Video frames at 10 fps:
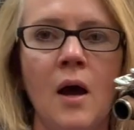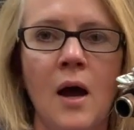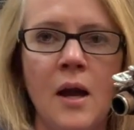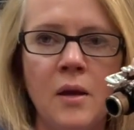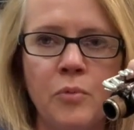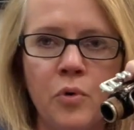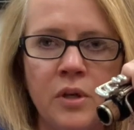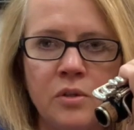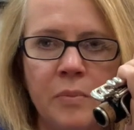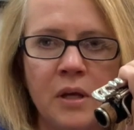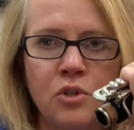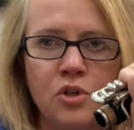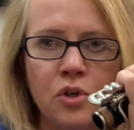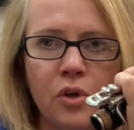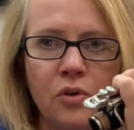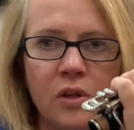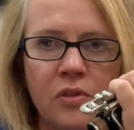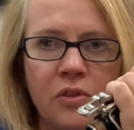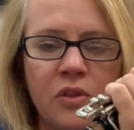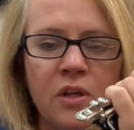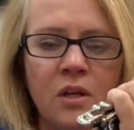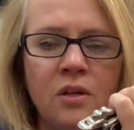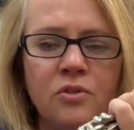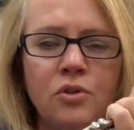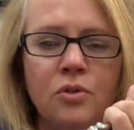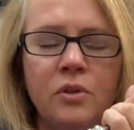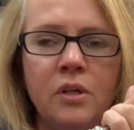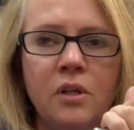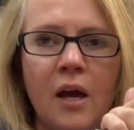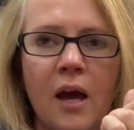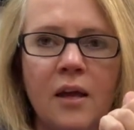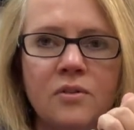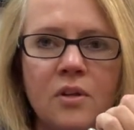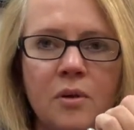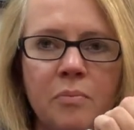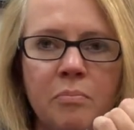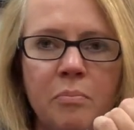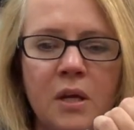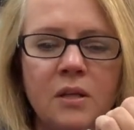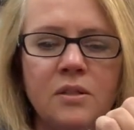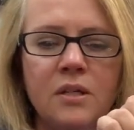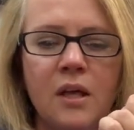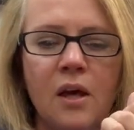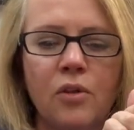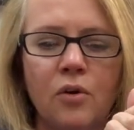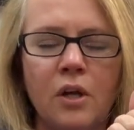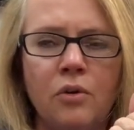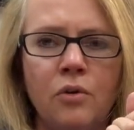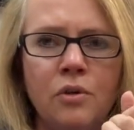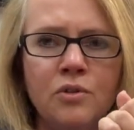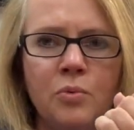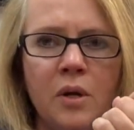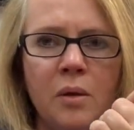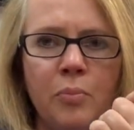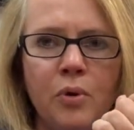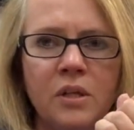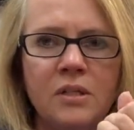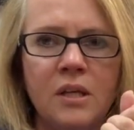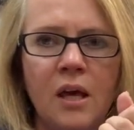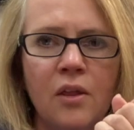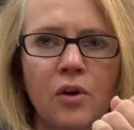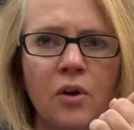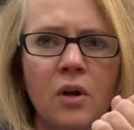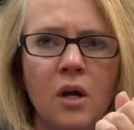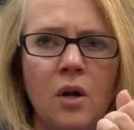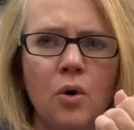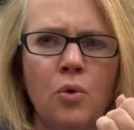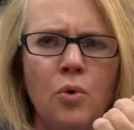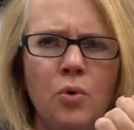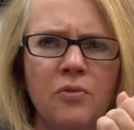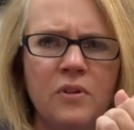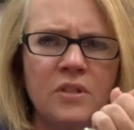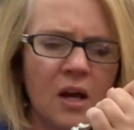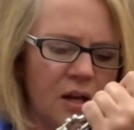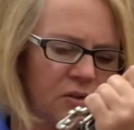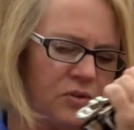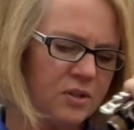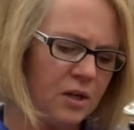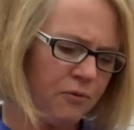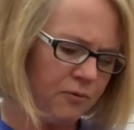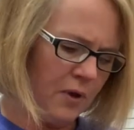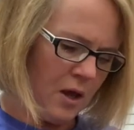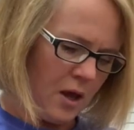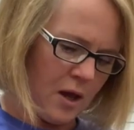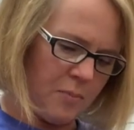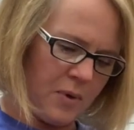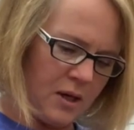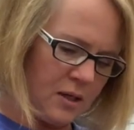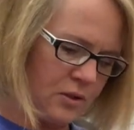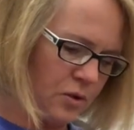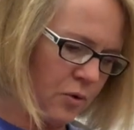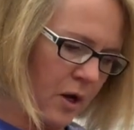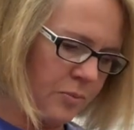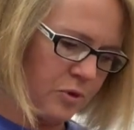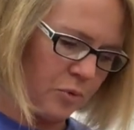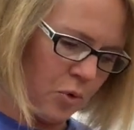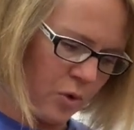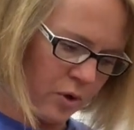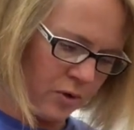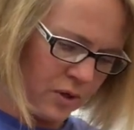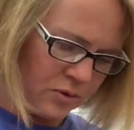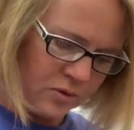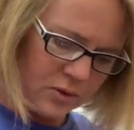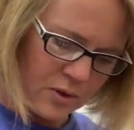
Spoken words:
I am going to make sure that these two little guys meet together. Now notice when I put it together, ooh, if it's kind of stiff, I might need to grab some cork grease.